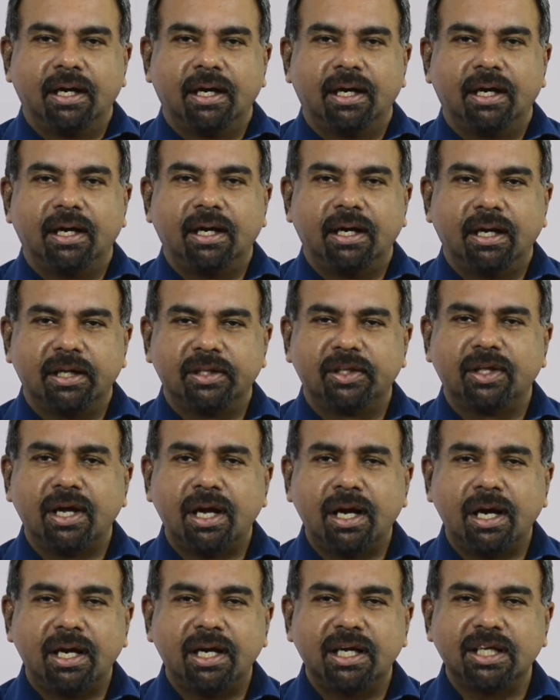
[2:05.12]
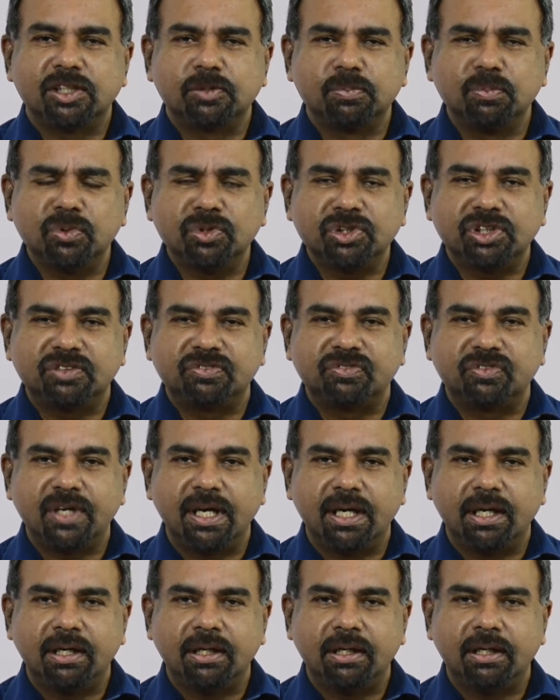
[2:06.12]
The
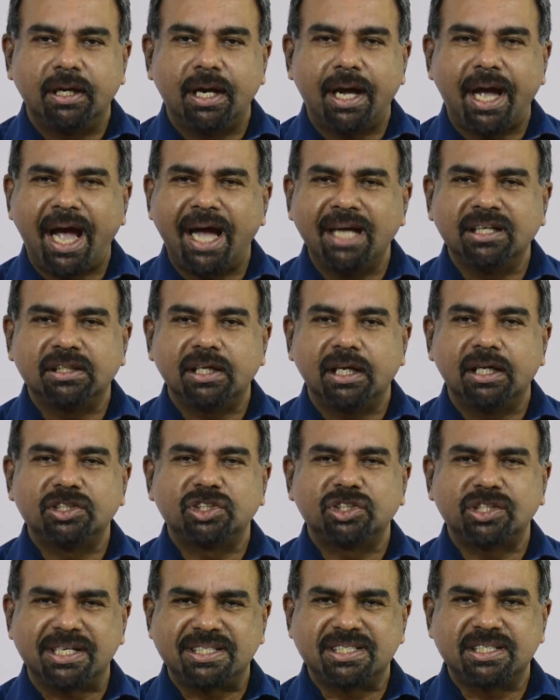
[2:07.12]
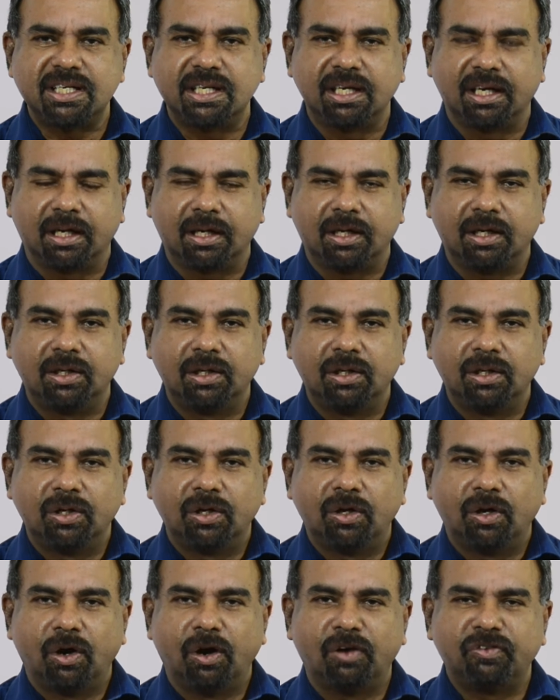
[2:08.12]
atmosphere and setting
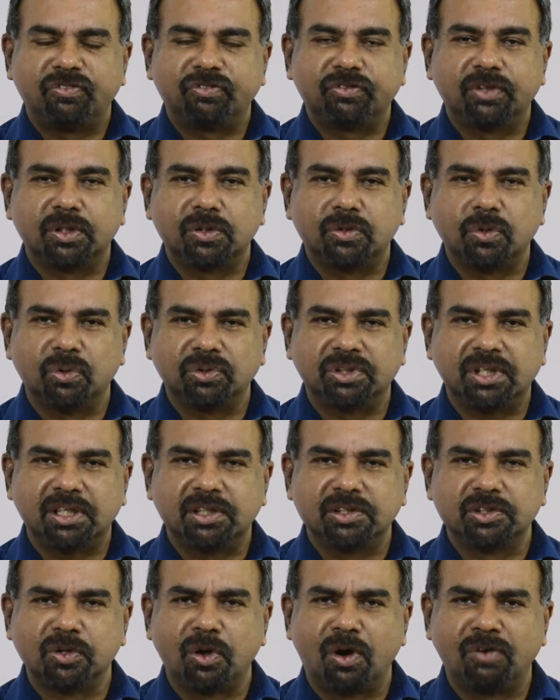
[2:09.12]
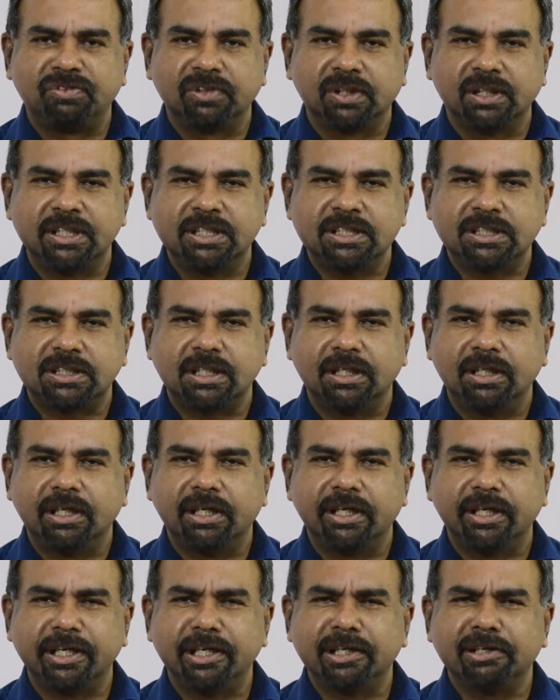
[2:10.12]
of the Gothic novel is
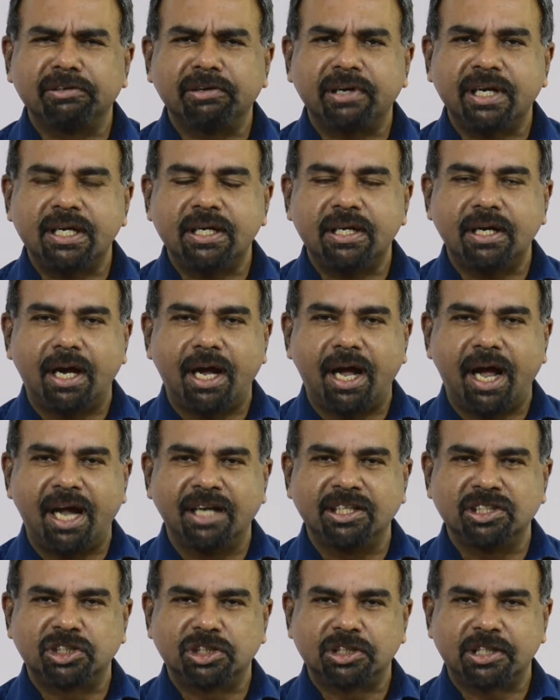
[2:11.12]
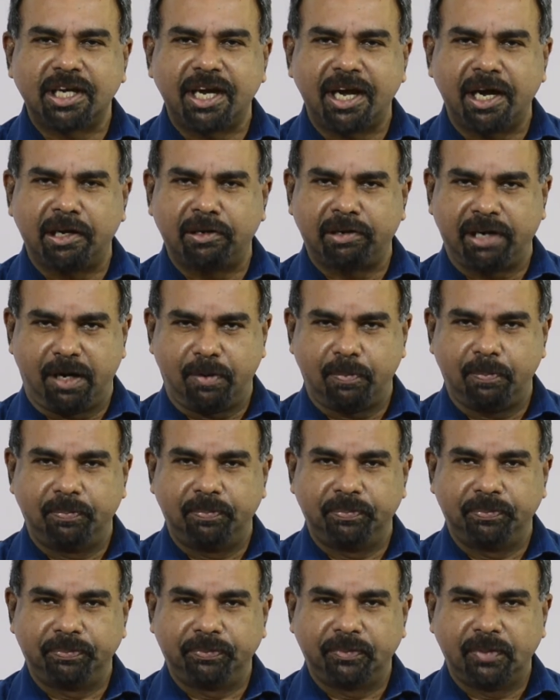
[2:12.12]
eerie and scary.
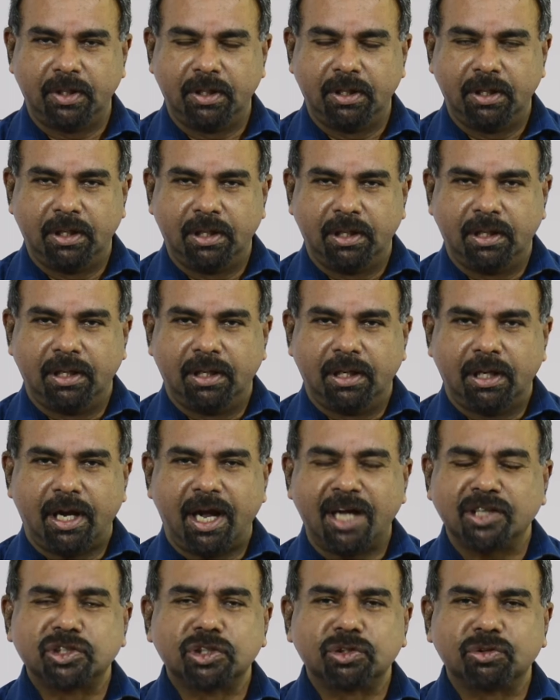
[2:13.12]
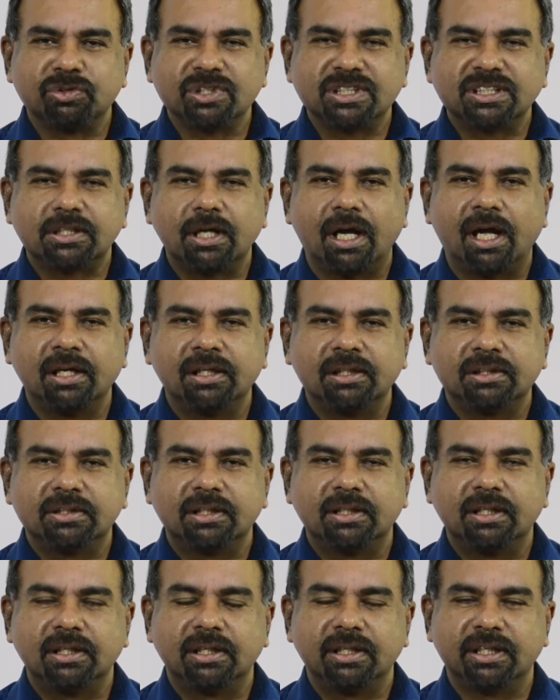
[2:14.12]
As a result,
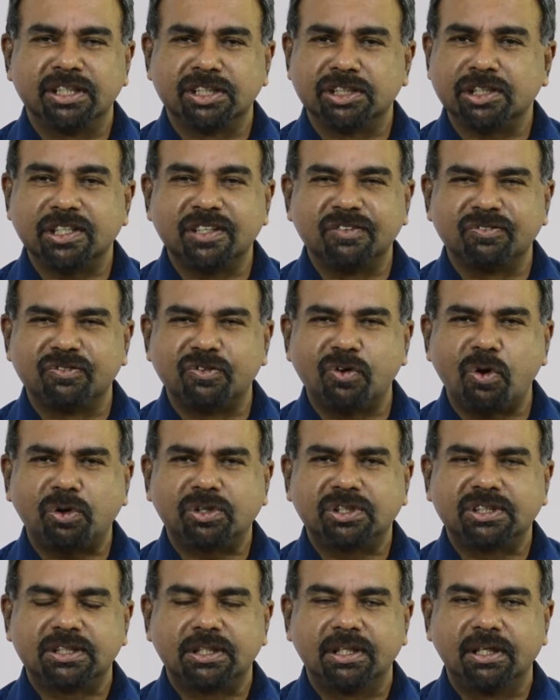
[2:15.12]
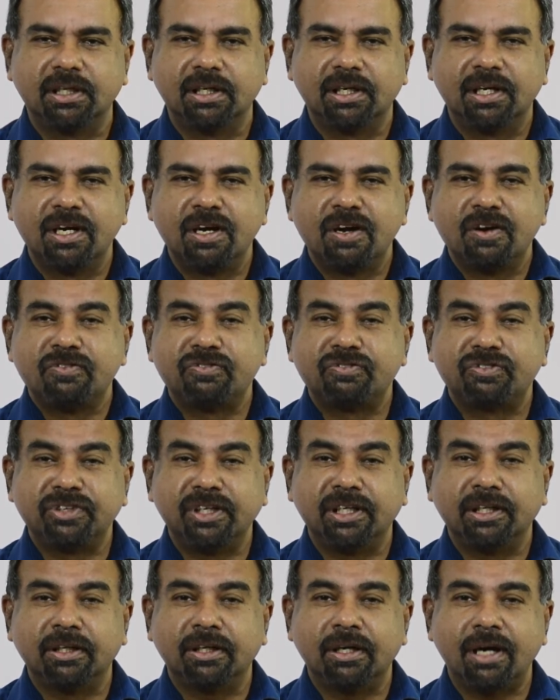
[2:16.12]
it evokes
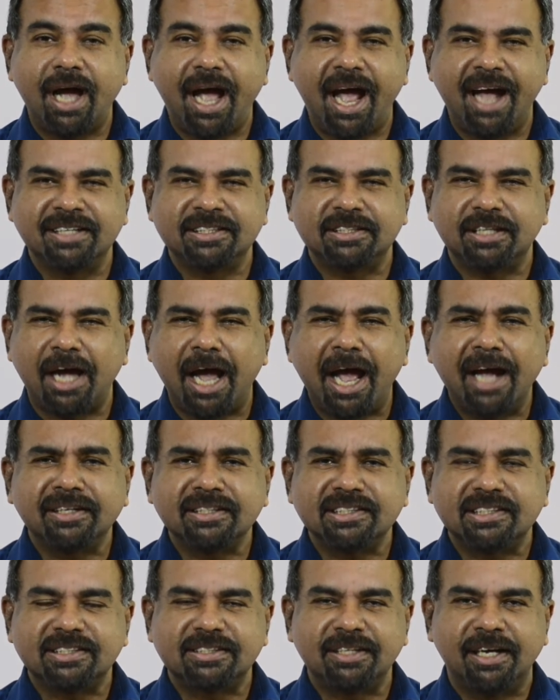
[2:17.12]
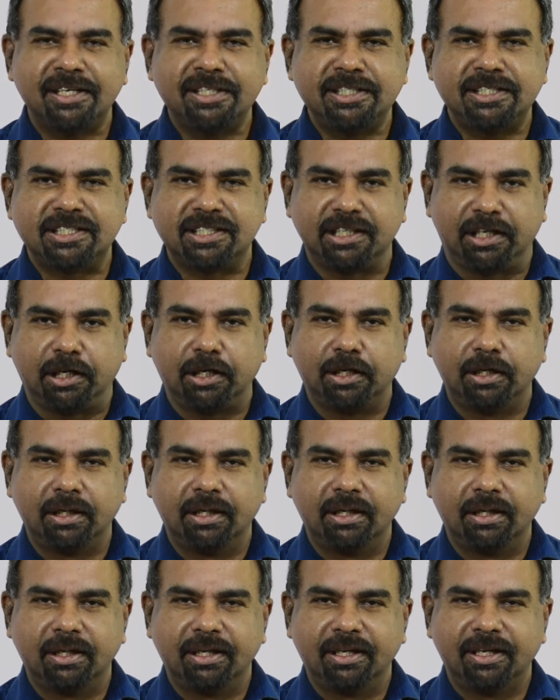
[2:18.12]
fear and anxiety
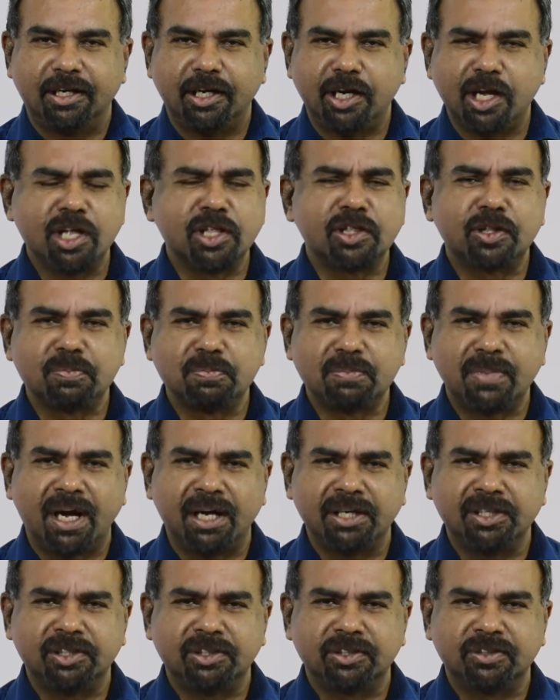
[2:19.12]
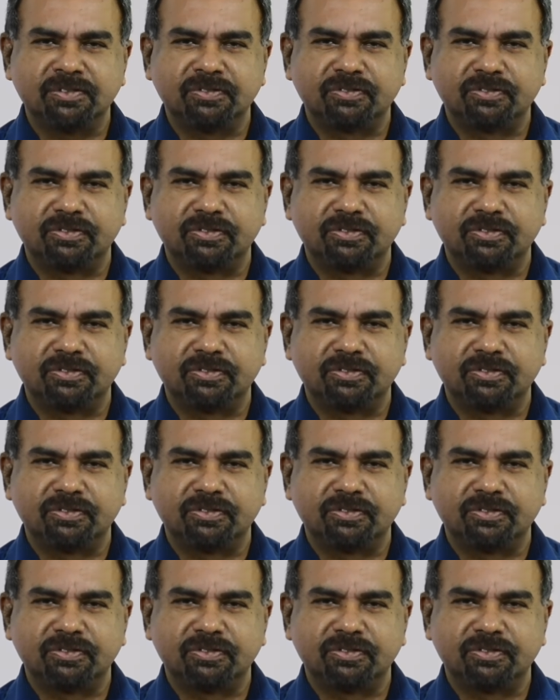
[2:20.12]
in the mind of